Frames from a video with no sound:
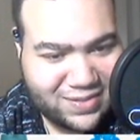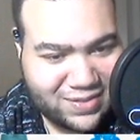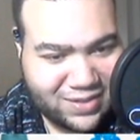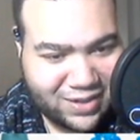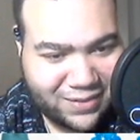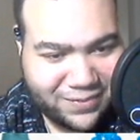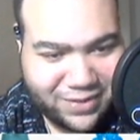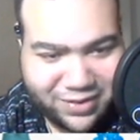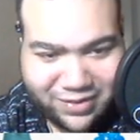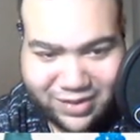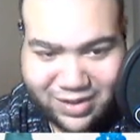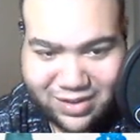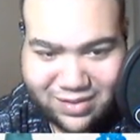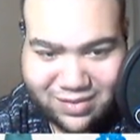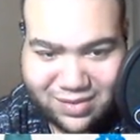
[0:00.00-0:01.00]

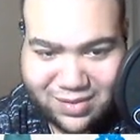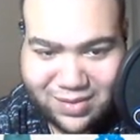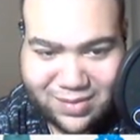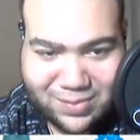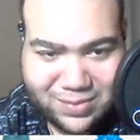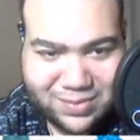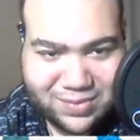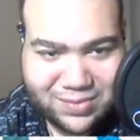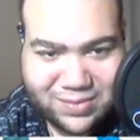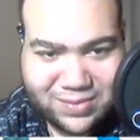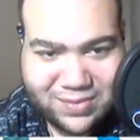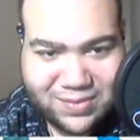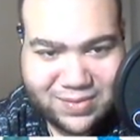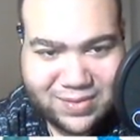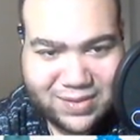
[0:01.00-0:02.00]
Cofagrigus. Ooh.
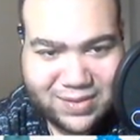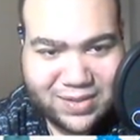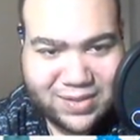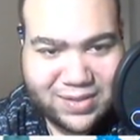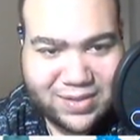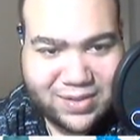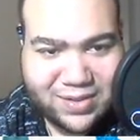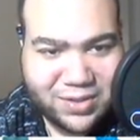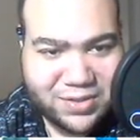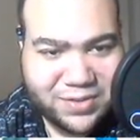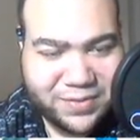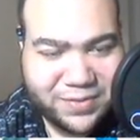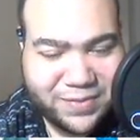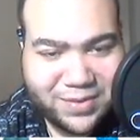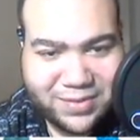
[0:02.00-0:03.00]

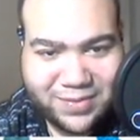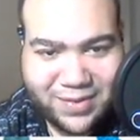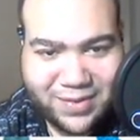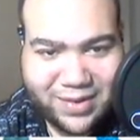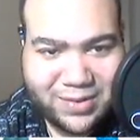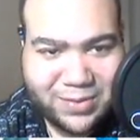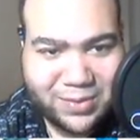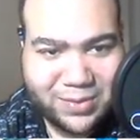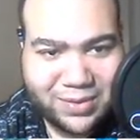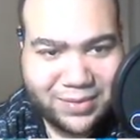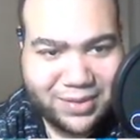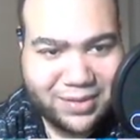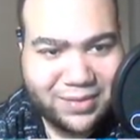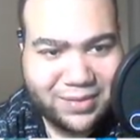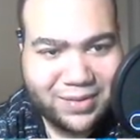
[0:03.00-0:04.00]
Urshifu is very cool,
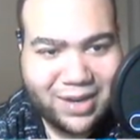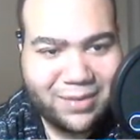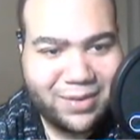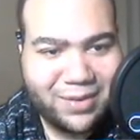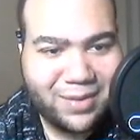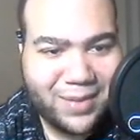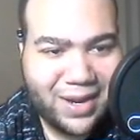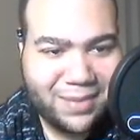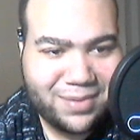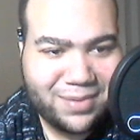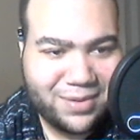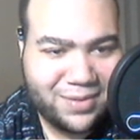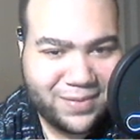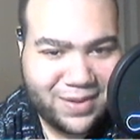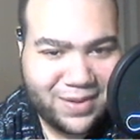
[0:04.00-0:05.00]
though. Not one of my
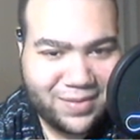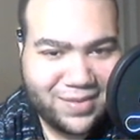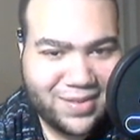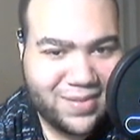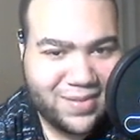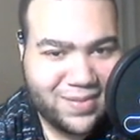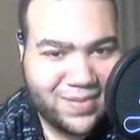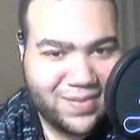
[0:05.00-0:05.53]
absolute favorites.